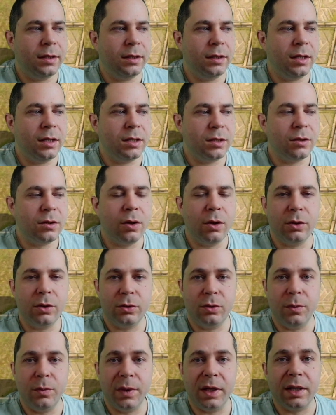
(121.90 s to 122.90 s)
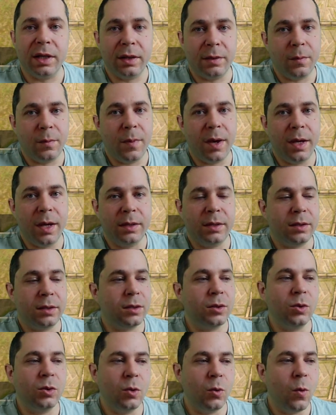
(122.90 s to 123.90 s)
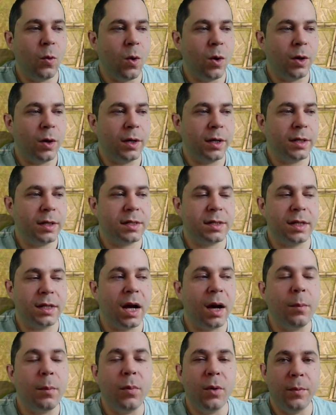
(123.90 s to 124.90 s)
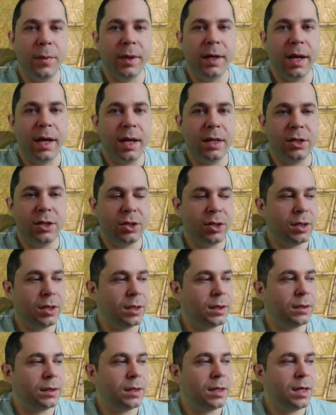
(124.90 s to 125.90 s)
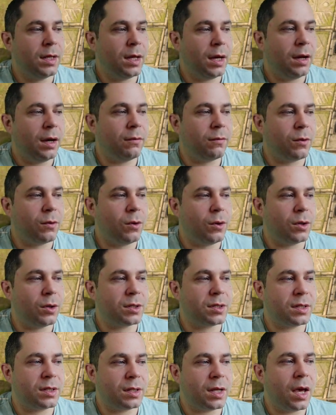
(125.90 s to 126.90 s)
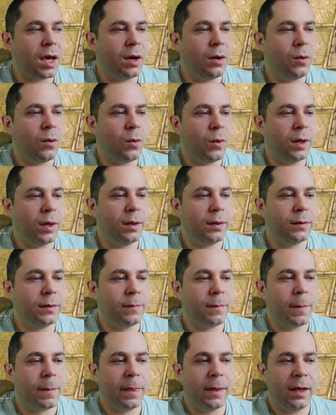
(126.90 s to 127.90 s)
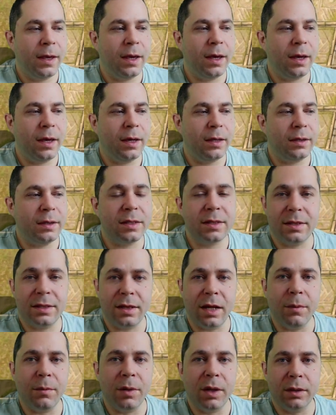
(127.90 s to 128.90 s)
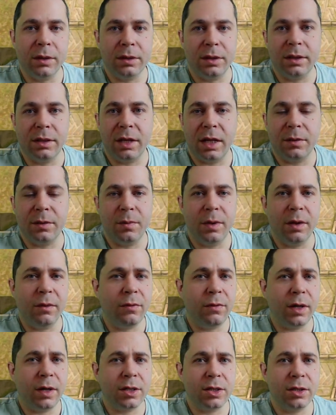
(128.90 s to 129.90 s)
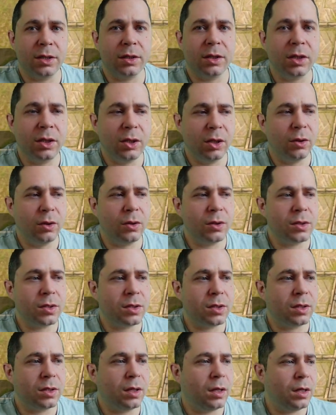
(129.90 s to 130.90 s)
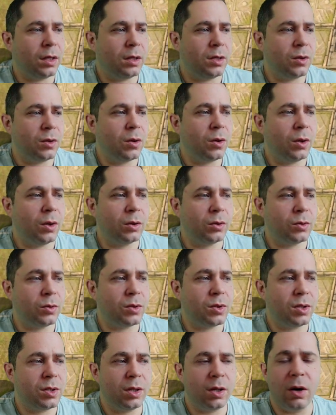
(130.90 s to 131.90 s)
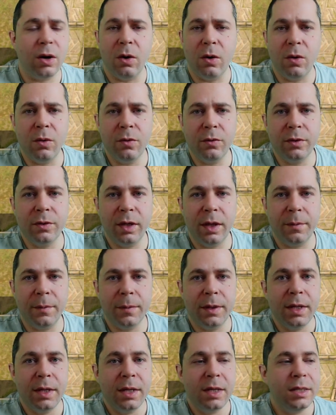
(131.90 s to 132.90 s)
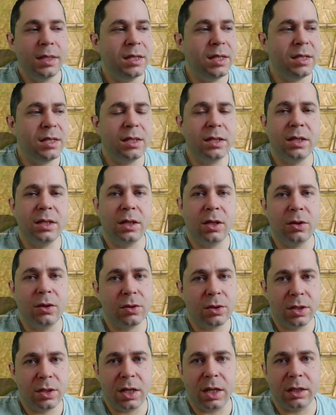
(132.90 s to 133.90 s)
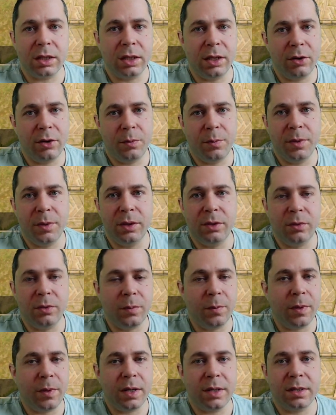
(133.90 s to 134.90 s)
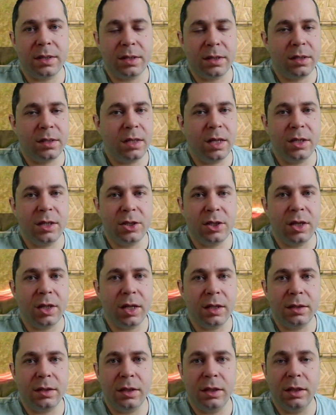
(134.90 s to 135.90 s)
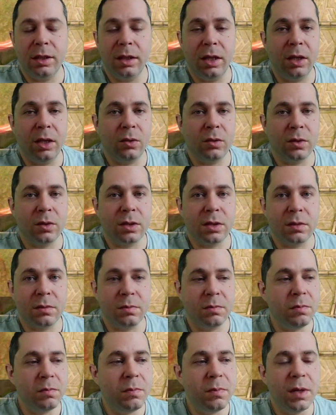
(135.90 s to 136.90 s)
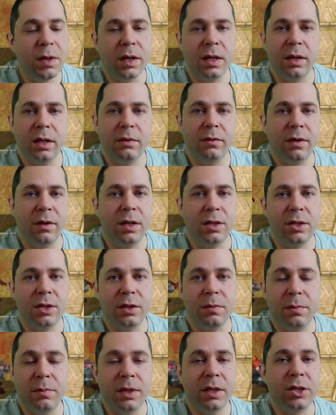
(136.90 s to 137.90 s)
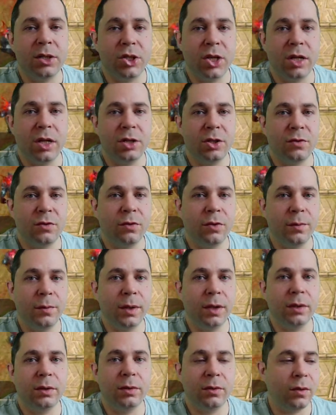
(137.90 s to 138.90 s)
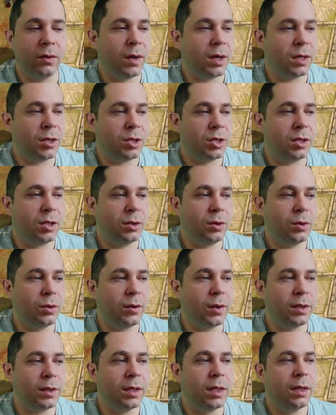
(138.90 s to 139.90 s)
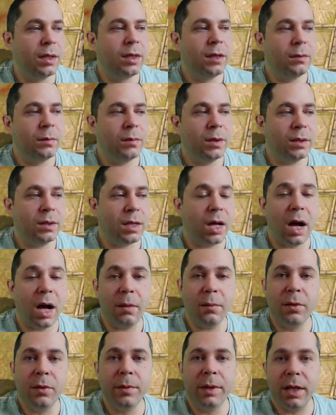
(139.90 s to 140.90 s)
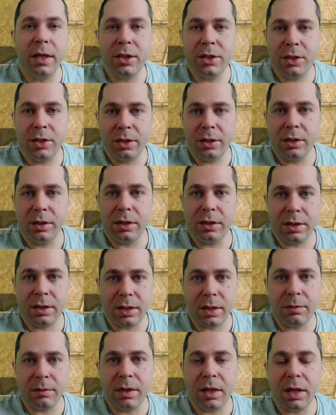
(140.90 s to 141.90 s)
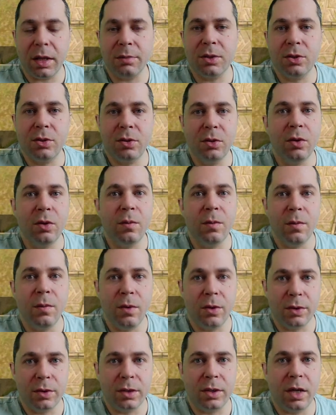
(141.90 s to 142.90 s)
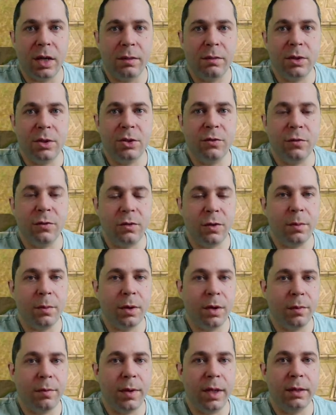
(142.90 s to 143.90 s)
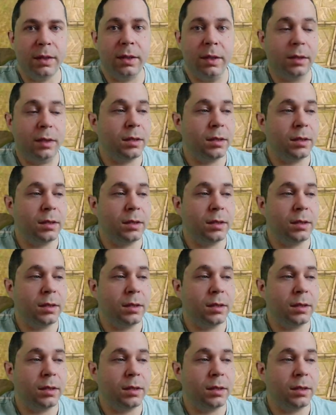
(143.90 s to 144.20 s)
is going to be Kmet, Duores, Abomination, of course Ewin, and some other Nightmare Fraction heroes. You're going to see all of them. This is the heroes that helped me to pass stage 19. It was big adventure, big challenge for me to actually do it. But Abomination sometimes do more damage from Kmet. It